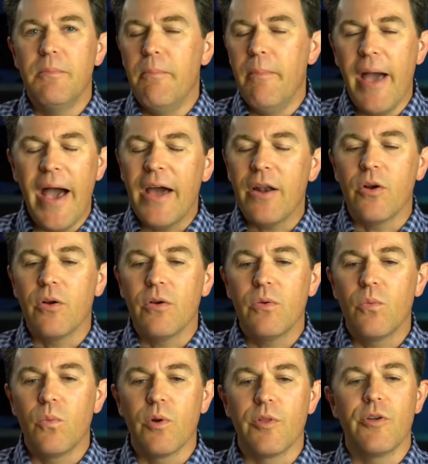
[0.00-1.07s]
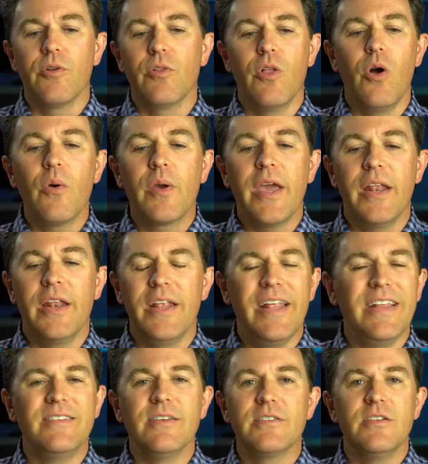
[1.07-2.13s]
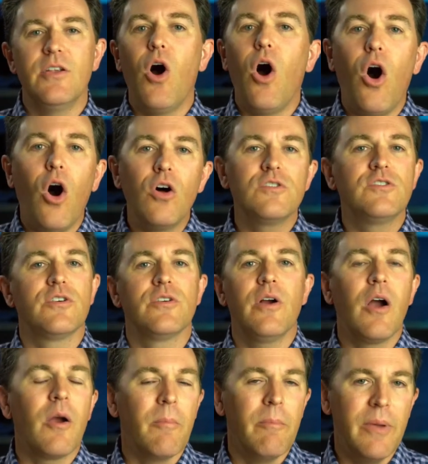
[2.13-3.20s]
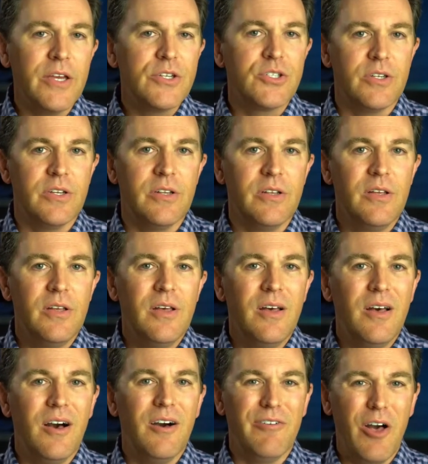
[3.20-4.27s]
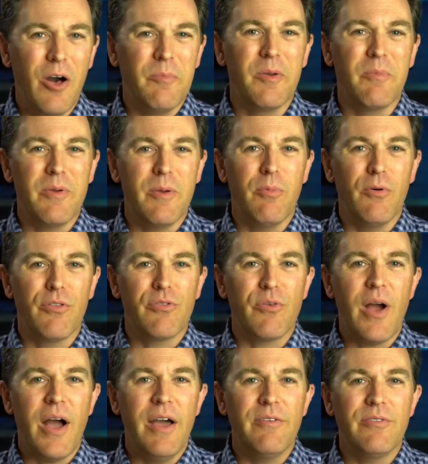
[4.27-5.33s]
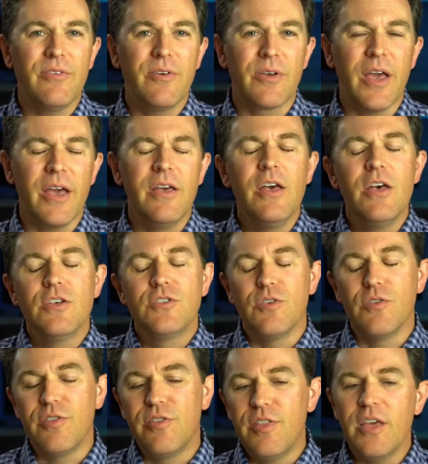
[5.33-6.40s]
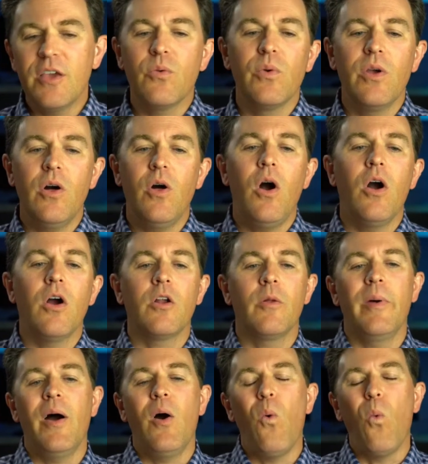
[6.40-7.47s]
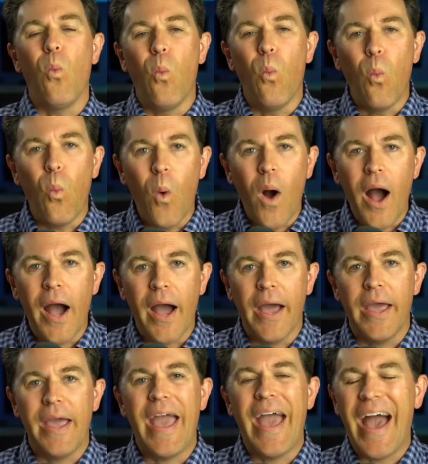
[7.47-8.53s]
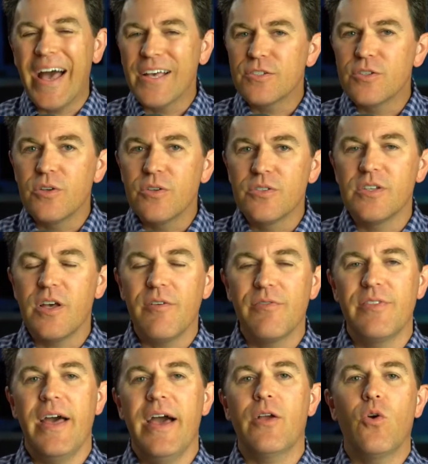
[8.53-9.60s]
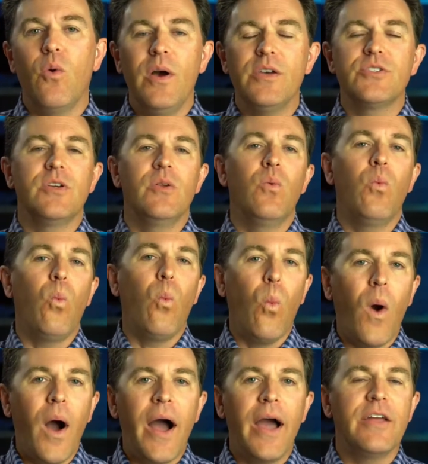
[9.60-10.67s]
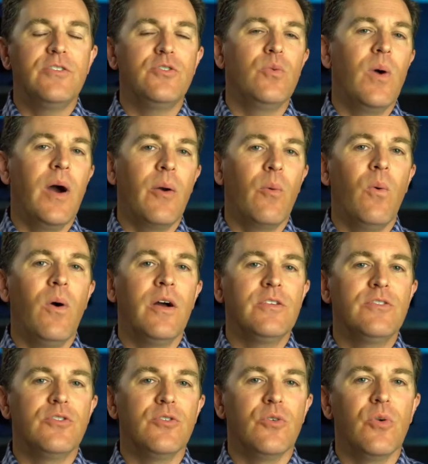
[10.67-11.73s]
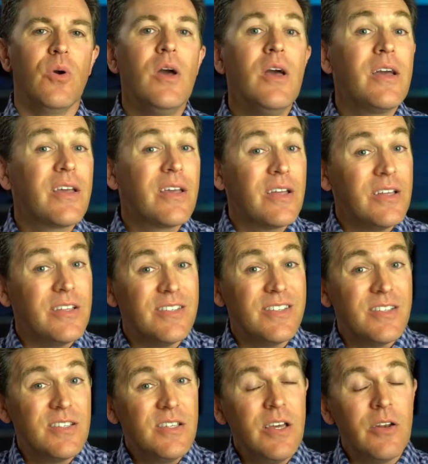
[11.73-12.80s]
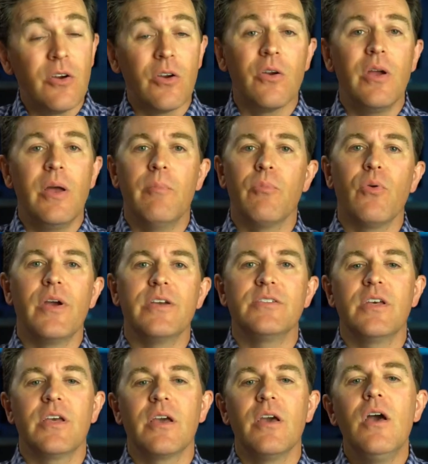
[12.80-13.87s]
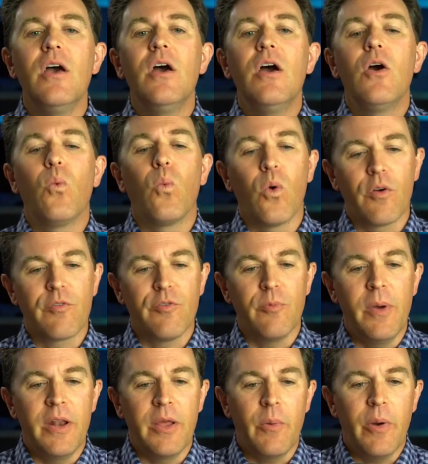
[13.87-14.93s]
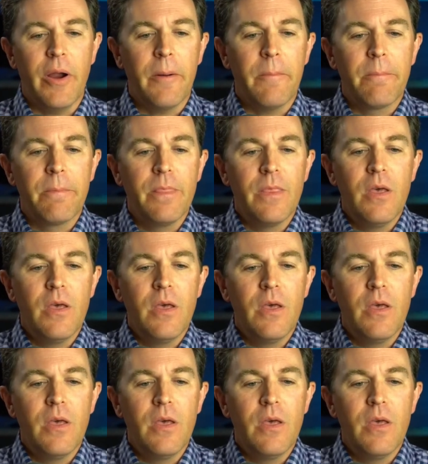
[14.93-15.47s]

matter where they're located. It doesn't alter our mission of helping people thrive. Okay. So think real hard about why. Ask yourself that question. Why do I want to consider embracing work from anywhere?